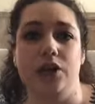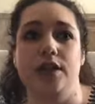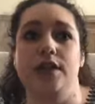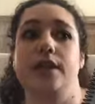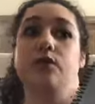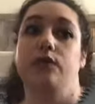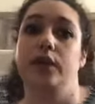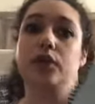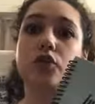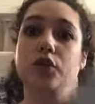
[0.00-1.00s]
She is a
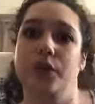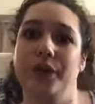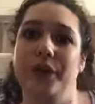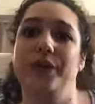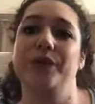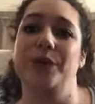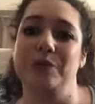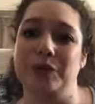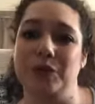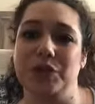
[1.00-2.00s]
really true
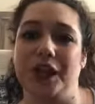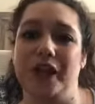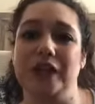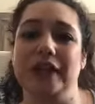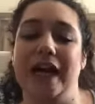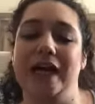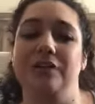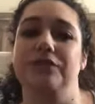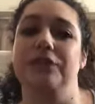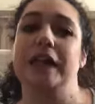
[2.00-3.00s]
homeschool child, kind
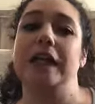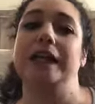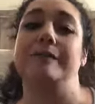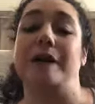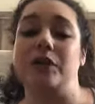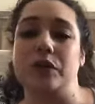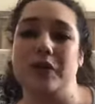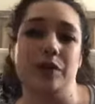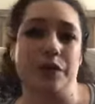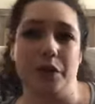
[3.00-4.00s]
of bouncing
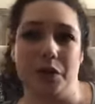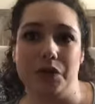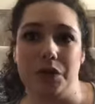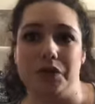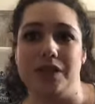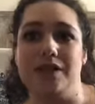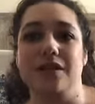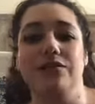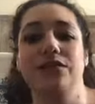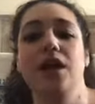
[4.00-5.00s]
around doing all sorts of
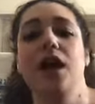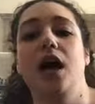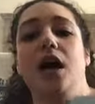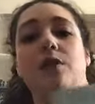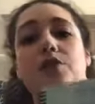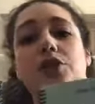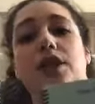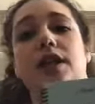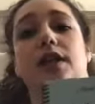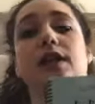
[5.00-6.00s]
stuff.
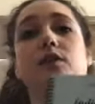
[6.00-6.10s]
She